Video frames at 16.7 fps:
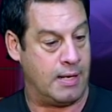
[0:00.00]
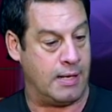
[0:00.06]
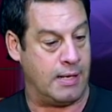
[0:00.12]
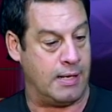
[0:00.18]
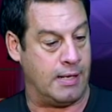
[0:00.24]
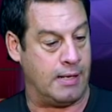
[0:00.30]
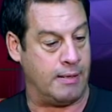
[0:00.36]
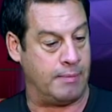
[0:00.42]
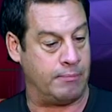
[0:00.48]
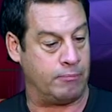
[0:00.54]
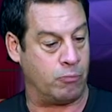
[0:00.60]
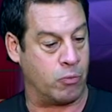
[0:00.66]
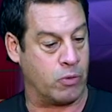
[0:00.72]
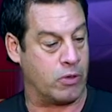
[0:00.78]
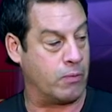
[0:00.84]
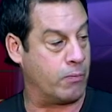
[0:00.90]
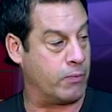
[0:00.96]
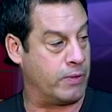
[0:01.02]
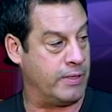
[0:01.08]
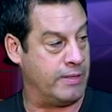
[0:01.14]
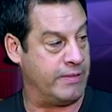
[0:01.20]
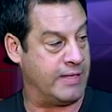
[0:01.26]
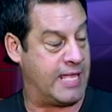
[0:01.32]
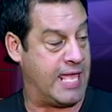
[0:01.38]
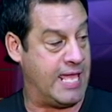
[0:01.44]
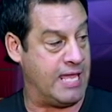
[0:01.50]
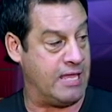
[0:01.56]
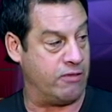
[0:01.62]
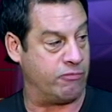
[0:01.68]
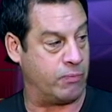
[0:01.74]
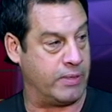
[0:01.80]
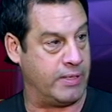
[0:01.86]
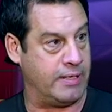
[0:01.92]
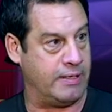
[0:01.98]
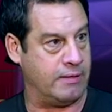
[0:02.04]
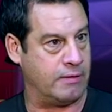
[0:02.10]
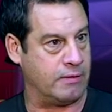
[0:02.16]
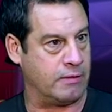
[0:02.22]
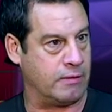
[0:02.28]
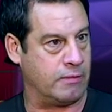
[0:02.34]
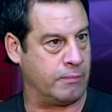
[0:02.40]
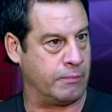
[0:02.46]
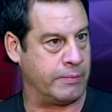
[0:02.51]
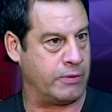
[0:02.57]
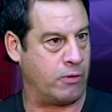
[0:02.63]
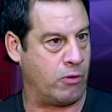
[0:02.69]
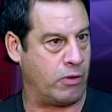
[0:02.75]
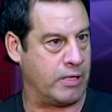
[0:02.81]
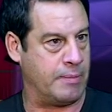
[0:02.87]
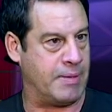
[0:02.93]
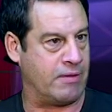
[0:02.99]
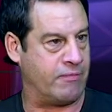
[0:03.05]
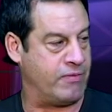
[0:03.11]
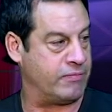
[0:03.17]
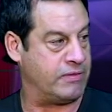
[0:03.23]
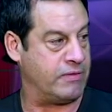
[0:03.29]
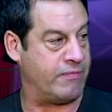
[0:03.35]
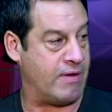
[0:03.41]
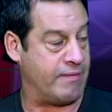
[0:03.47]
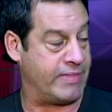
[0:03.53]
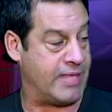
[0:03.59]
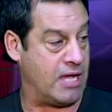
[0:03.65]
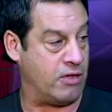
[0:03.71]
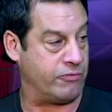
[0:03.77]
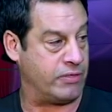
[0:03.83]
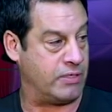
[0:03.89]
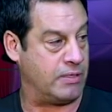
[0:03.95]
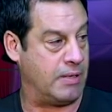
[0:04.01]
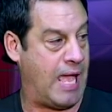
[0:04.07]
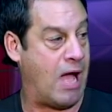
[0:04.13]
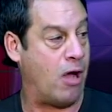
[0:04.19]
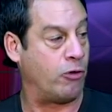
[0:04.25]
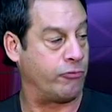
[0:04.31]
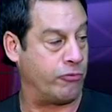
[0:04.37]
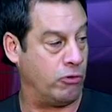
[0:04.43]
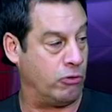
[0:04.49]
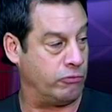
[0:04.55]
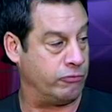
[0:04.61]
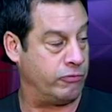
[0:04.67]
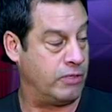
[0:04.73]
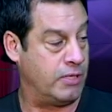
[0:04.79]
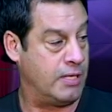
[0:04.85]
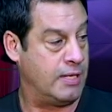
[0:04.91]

Um, we're, in the Keys, we are, we're only about 55,000 households,